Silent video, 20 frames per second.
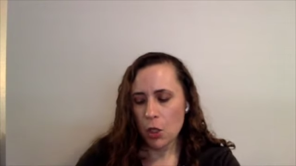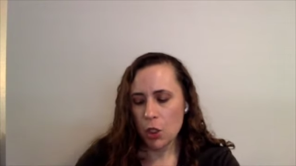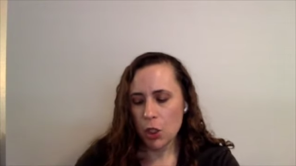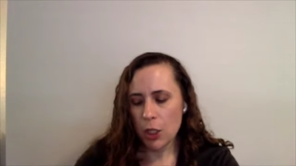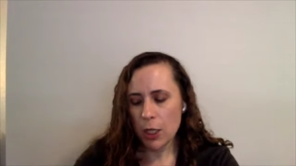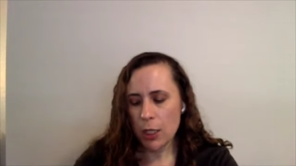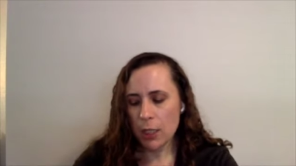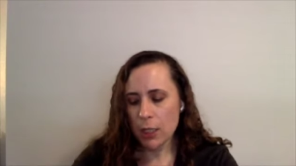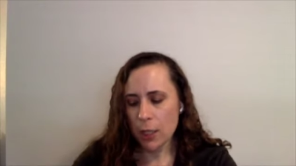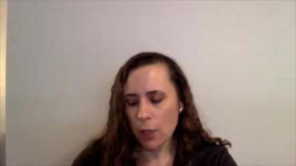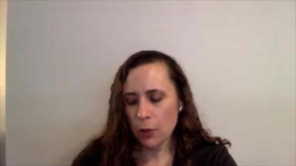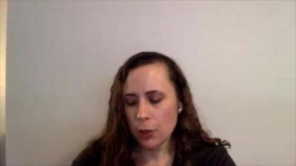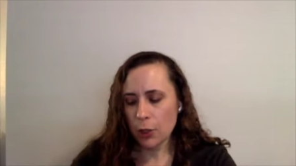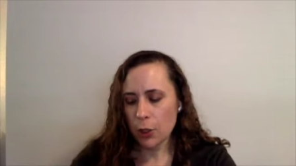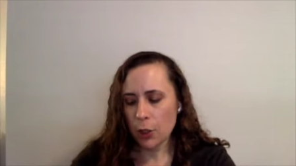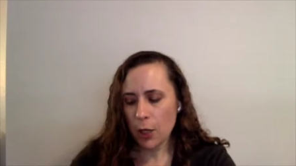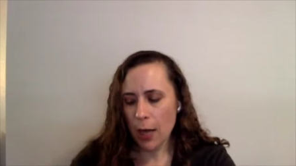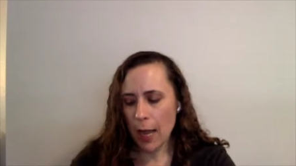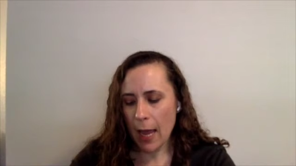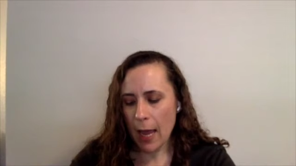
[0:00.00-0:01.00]
She
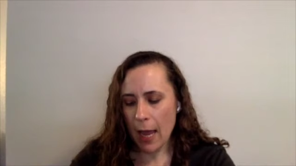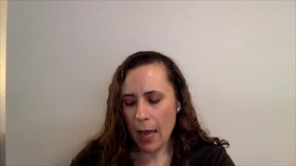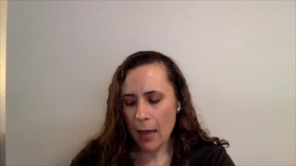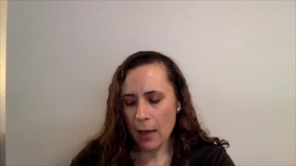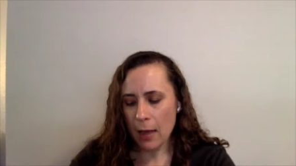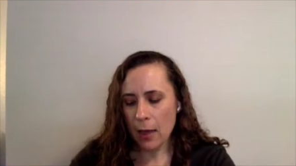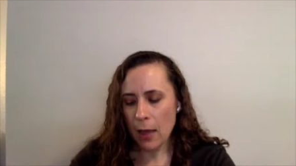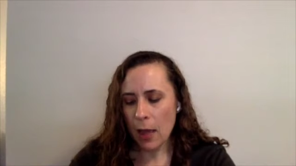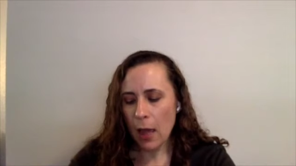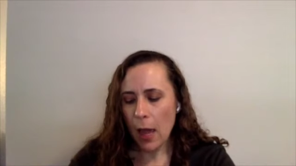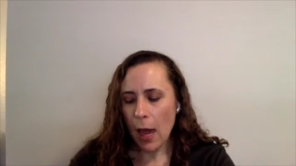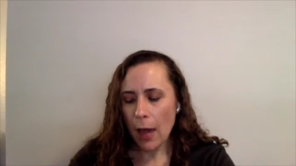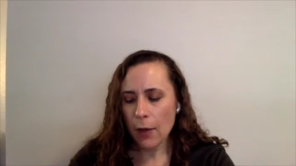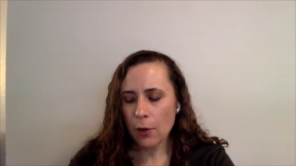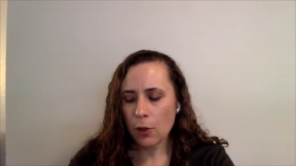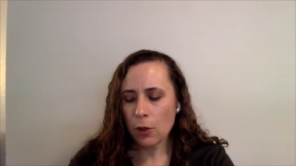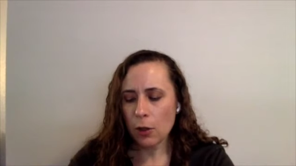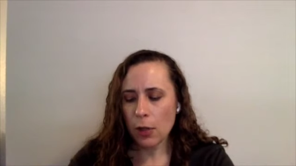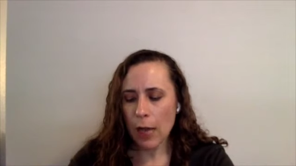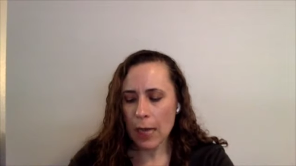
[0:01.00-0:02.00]
tilted her head
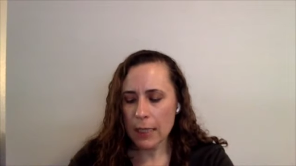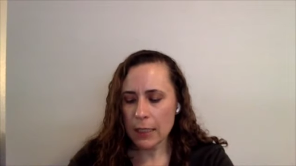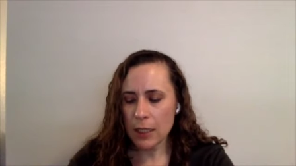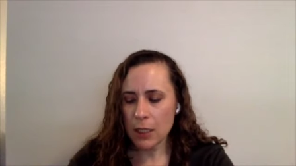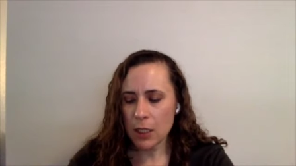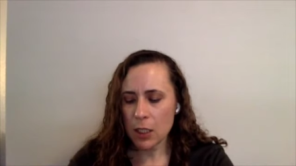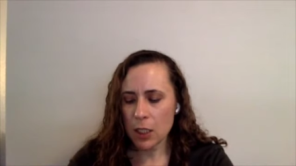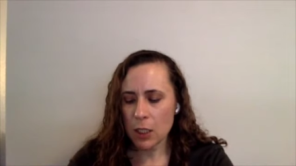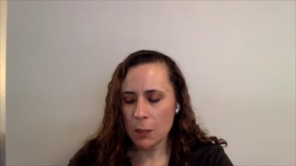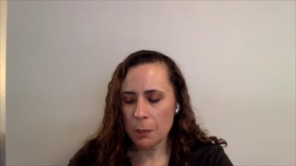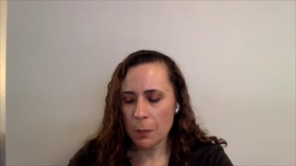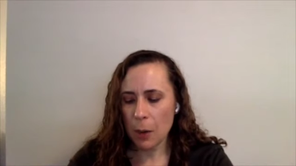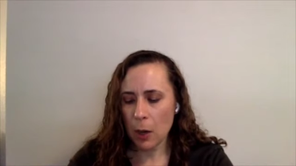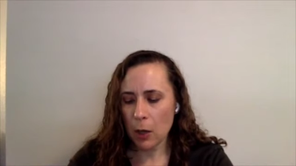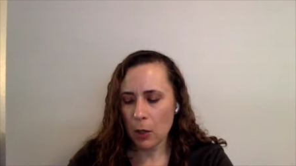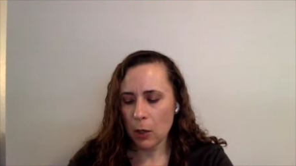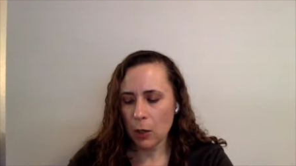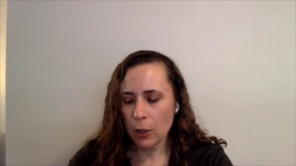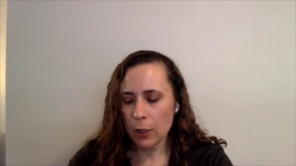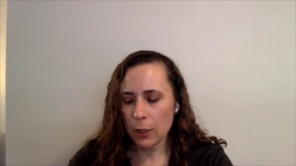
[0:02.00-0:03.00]
and her glasses
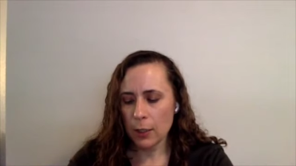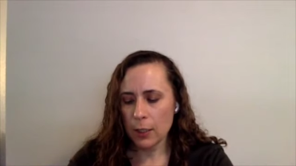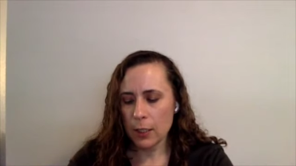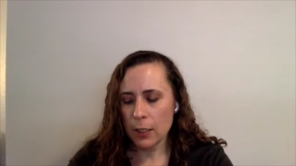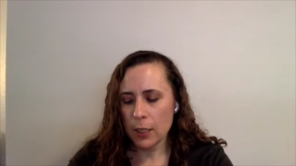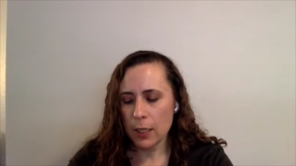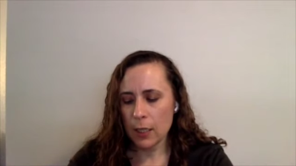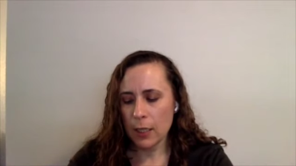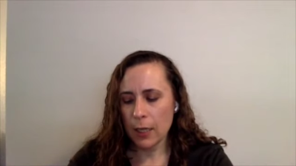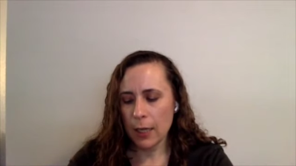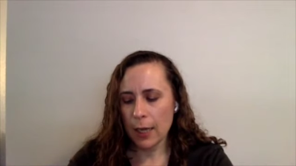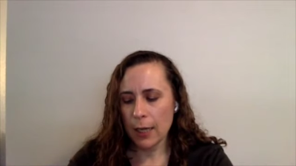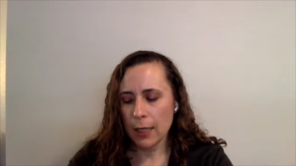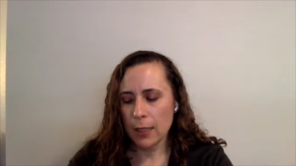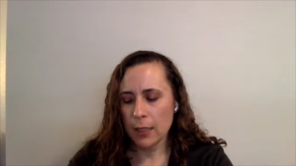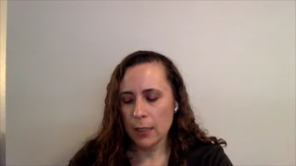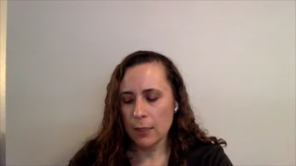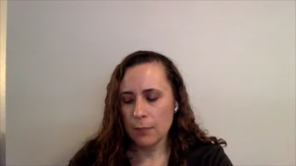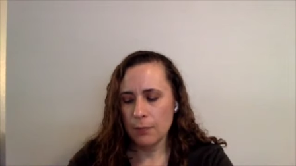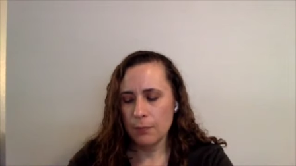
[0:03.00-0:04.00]
sparkled in the
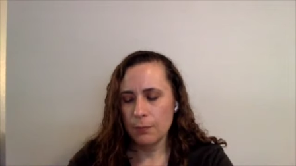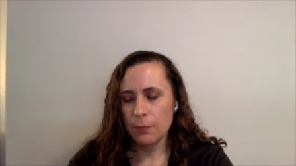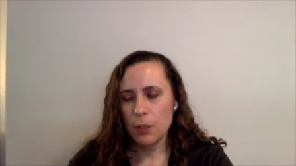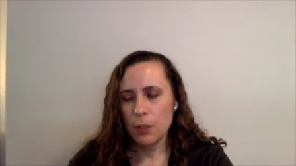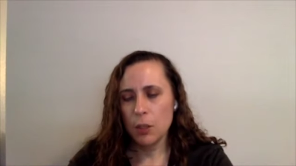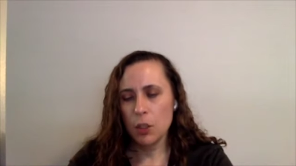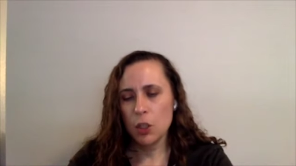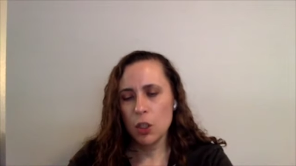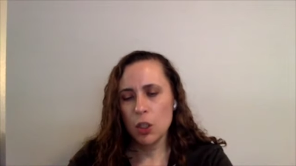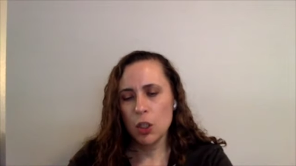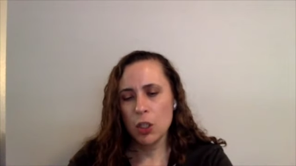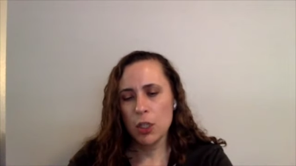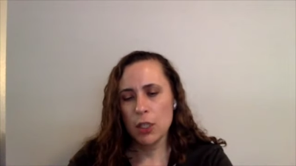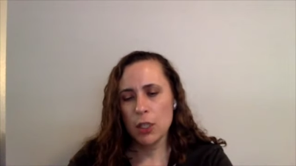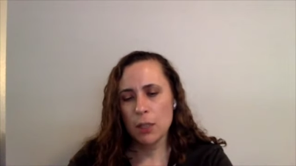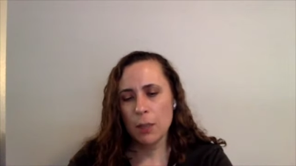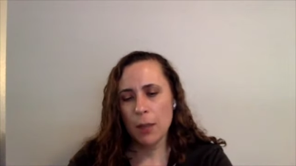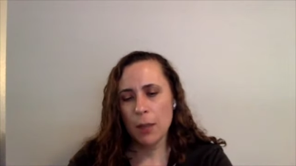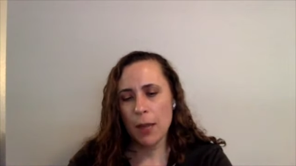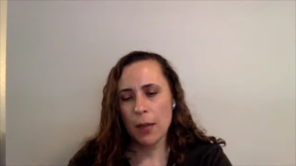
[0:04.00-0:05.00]
sunlight. She
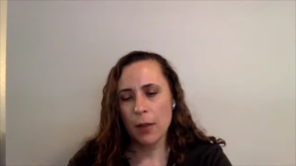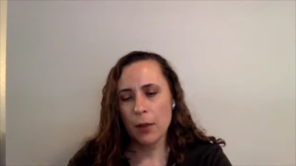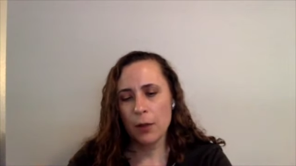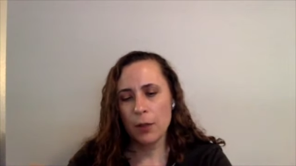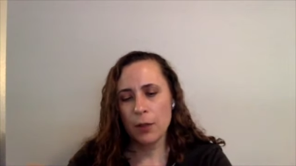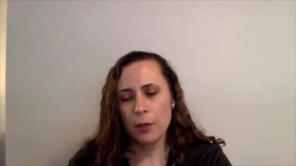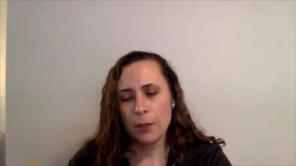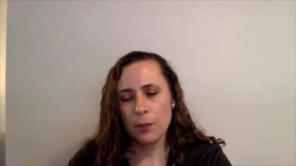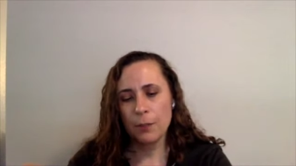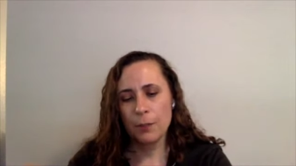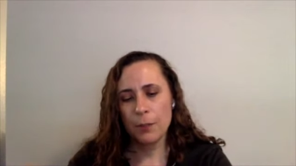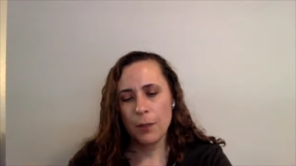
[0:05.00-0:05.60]
smiled.